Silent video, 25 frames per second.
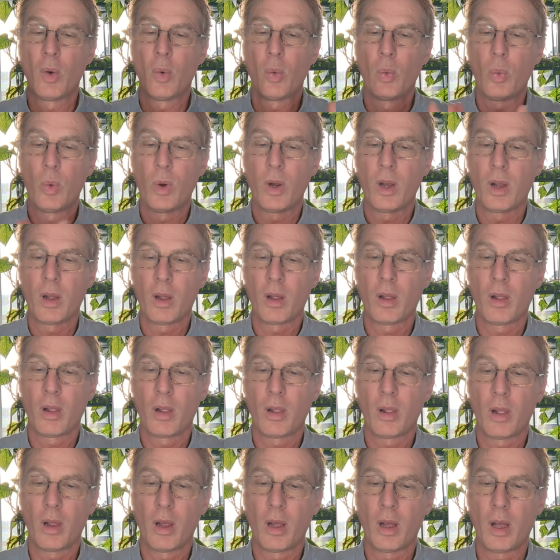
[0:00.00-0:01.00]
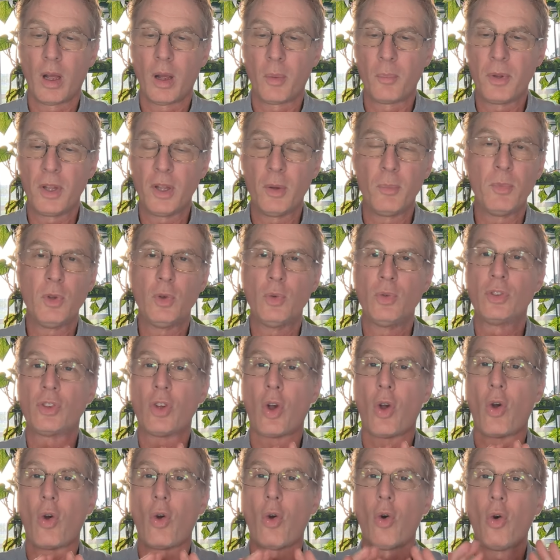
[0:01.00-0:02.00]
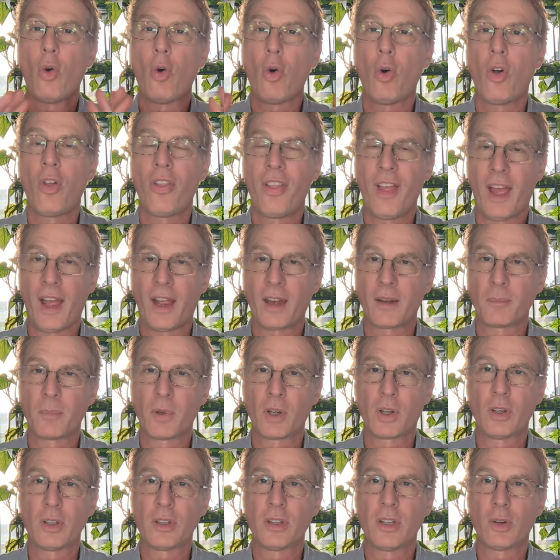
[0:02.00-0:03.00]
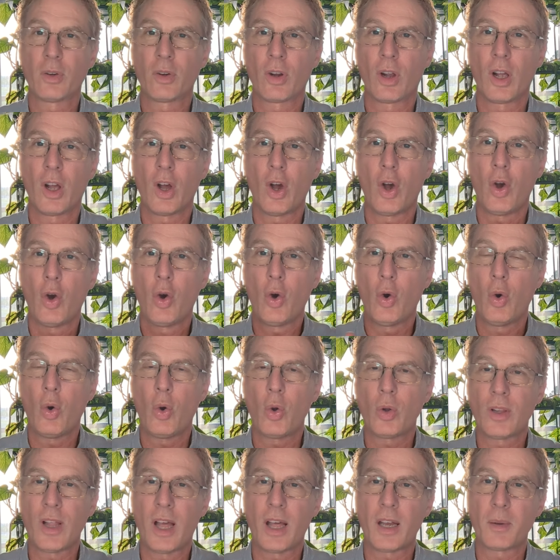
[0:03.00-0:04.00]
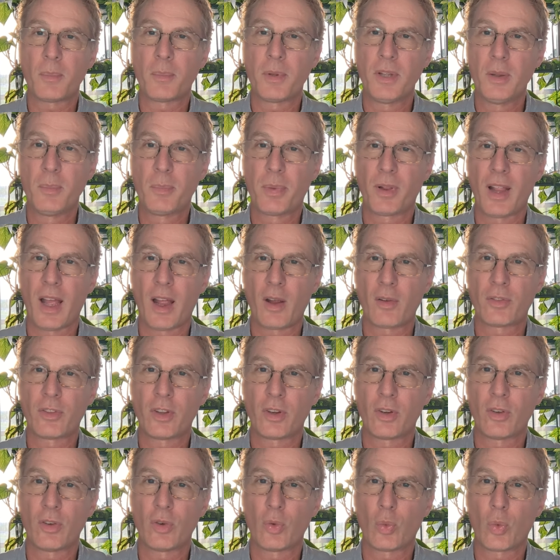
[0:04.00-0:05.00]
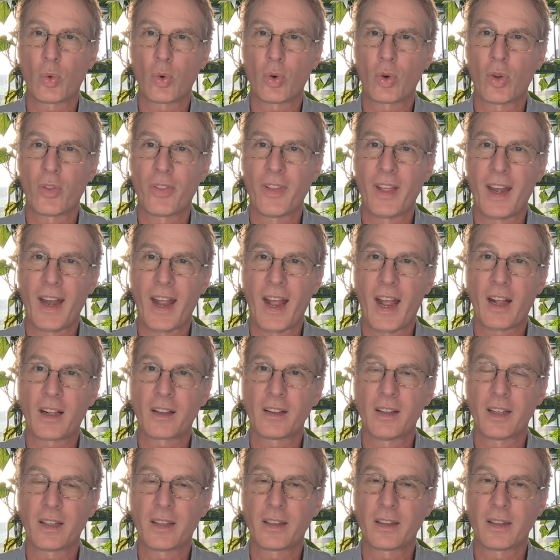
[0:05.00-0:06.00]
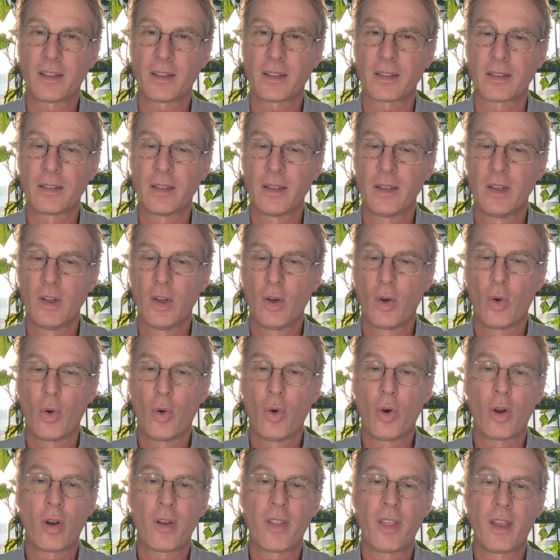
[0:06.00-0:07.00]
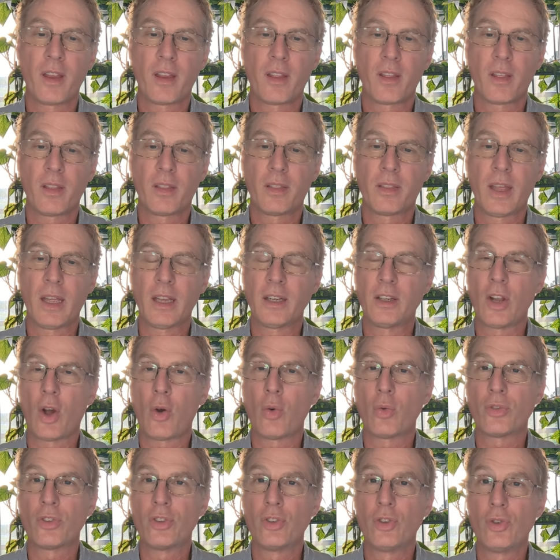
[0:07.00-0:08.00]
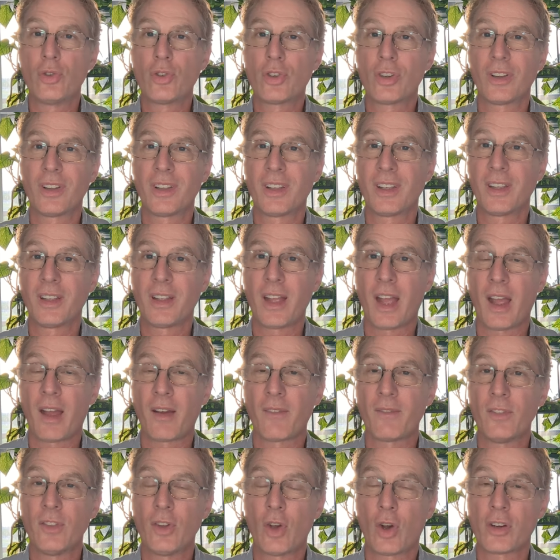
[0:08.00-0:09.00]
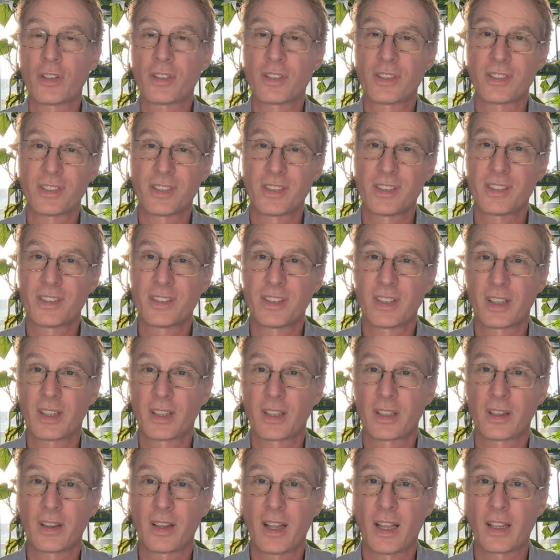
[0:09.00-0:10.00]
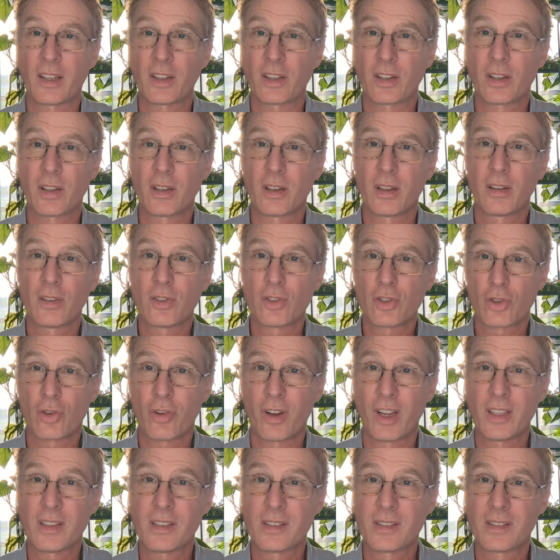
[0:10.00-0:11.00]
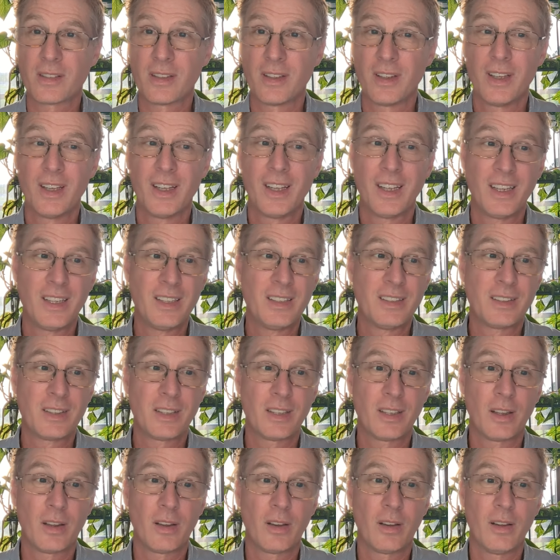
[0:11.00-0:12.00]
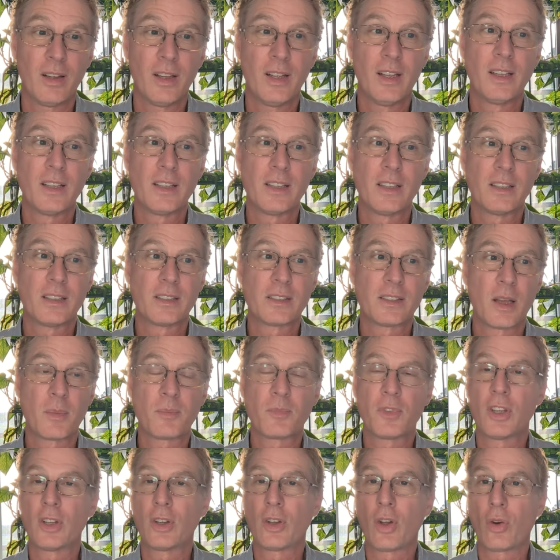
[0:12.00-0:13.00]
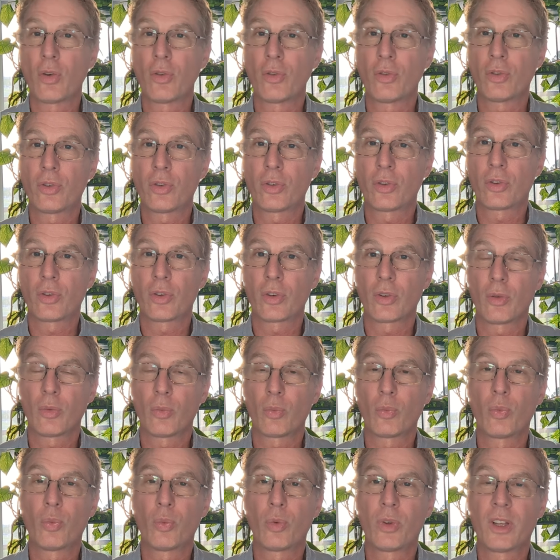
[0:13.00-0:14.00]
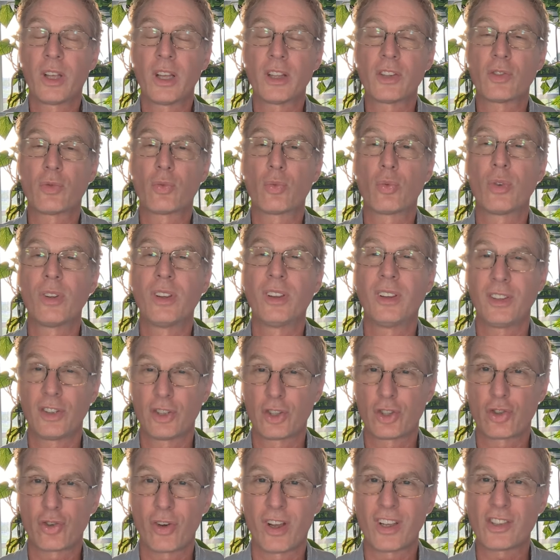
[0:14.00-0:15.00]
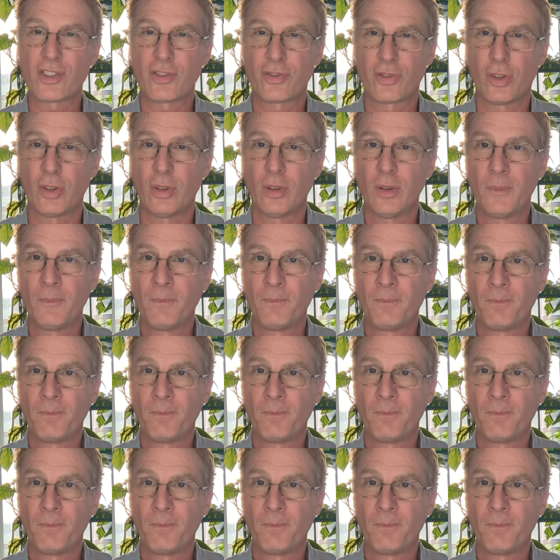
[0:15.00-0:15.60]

will uh, be immune to all that because there are a whole lot of people out there in the world that act like this, or they they don't usually have narcissistic like traits until something goes gets really stressful,